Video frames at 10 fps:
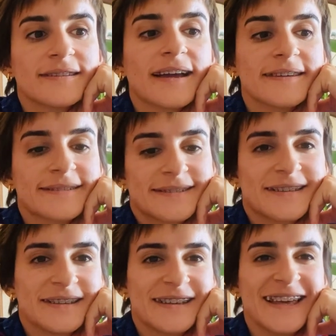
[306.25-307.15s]
nice.
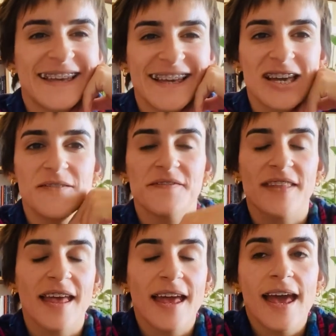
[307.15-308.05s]

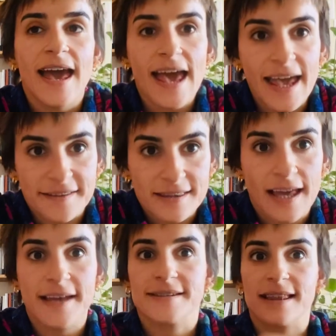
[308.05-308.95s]
And
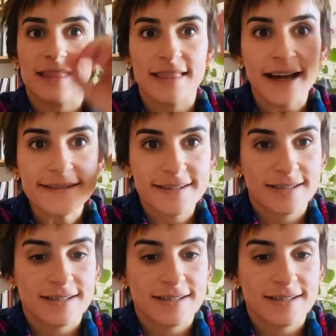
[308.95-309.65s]
as a last